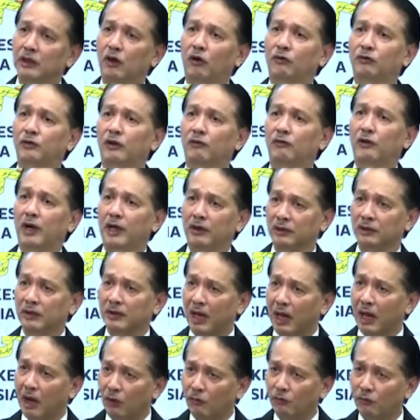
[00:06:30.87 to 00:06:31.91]
of the virus,
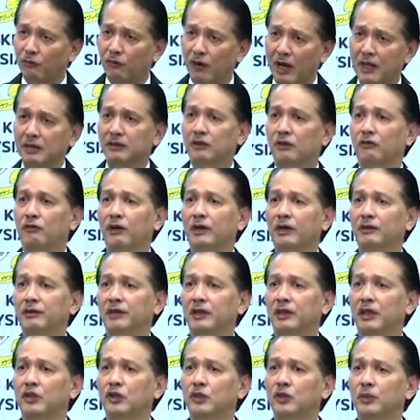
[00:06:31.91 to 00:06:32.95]
how fast the virus
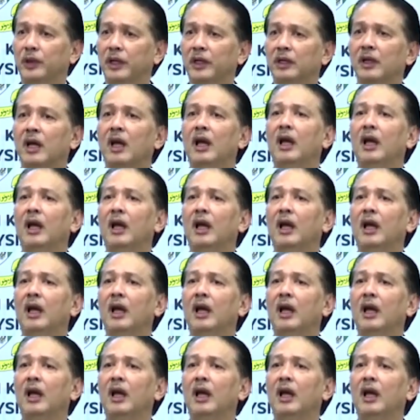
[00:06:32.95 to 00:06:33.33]
can spread.